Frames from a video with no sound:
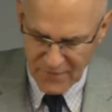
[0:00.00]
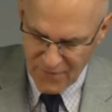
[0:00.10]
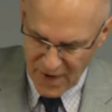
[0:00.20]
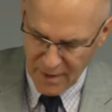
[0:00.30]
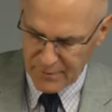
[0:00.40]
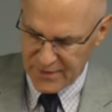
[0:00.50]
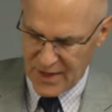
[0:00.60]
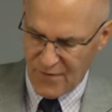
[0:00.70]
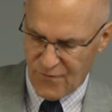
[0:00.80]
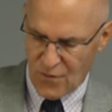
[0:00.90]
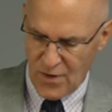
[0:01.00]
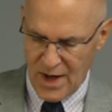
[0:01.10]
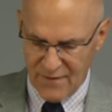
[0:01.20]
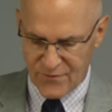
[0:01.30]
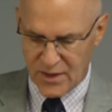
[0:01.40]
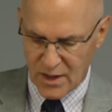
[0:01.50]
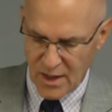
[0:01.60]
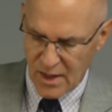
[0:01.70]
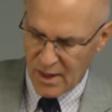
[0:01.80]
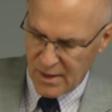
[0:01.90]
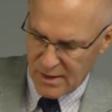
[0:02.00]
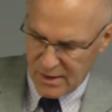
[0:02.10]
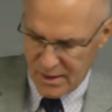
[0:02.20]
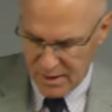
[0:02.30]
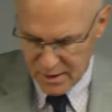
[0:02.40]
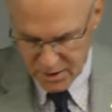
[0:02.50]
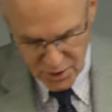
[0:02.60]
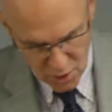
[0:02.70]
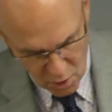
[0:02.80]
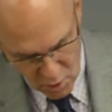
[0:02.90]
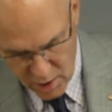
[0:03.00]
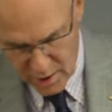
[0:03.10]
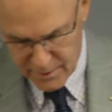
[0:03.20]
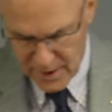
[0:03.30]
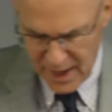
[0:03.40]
and family, therefore, have to Uh, go, uh,